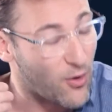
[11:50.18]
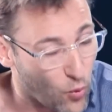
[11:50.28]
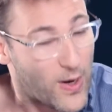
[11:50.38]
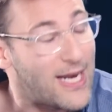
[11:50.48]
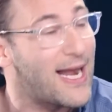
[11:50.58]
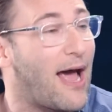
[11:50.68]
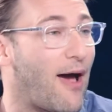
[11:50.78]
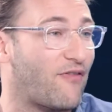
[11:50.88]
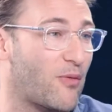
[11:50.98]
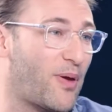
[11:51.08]
and we now
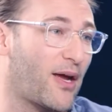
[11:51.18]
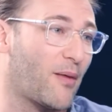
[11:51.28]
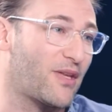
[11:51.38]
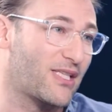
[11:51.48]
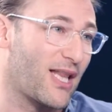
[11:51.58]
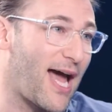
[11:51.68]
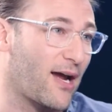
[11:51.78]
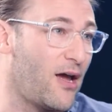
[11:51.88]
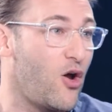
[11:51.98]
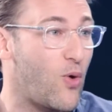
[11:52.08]
have to pick up the
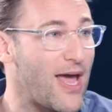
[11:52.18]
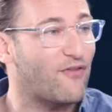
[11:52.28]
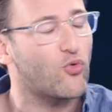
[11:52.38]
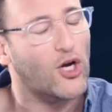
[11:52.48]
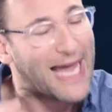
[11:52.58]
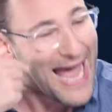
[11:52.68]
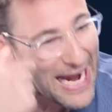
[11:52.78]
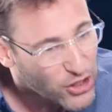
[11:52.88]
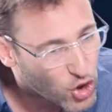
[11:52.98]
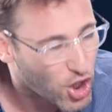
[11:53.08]
slack. We have to work
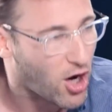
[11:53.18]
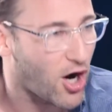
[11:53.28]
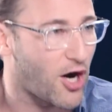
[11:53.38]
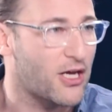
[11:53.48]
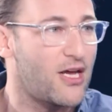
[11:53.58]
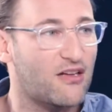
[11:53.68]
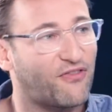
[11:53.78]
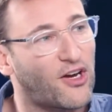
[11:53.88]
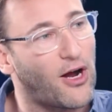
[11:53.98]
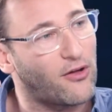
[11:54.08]
extra hard to
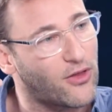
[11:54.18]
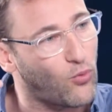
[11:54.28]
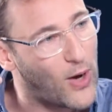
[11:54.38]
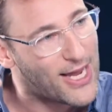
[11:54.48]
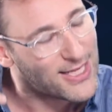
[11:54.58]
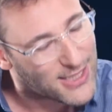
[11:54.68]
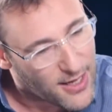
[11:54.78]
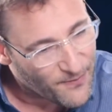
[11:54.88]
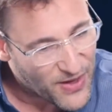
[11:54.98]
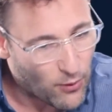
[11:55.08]
figure out the ways
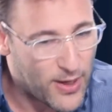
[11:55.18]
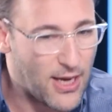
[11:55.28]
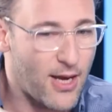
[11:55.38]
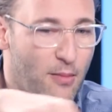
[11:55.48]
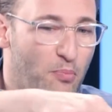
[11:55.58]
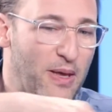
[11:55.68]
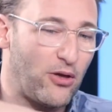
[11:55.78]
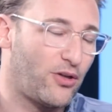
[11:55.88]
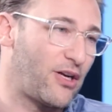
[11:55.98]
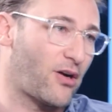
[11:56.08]
that we
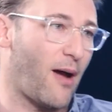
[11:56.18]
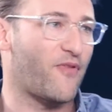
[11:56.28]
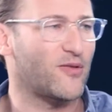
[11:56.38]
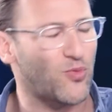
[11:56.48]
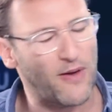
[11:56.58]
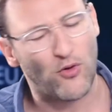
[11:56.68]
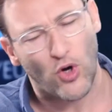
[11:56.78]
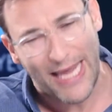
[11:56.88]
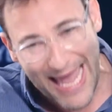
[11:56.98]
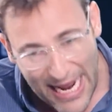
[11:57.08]
build their confidence. We have to
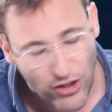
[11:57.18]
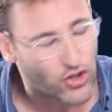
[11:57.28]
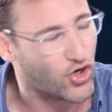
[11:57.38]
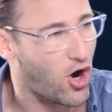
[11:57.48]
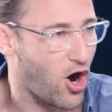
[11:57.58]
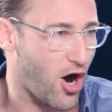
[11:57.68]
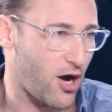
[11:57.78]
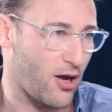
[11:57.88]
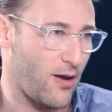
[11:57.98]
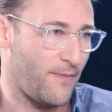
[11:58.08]
work extra
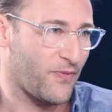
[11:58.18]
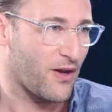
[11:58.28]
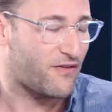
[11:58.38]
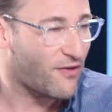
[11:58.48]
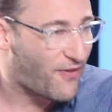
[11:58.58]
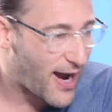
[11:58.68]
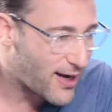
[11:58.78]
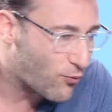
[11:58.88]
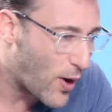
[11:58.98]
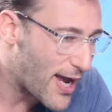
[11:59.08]
hard to
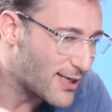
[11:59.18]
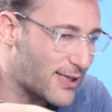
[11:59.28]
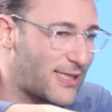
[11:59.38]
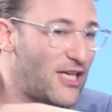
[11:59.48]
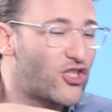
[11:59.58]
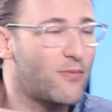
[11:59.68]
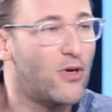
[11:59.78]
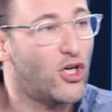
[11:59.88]
find ways to teach them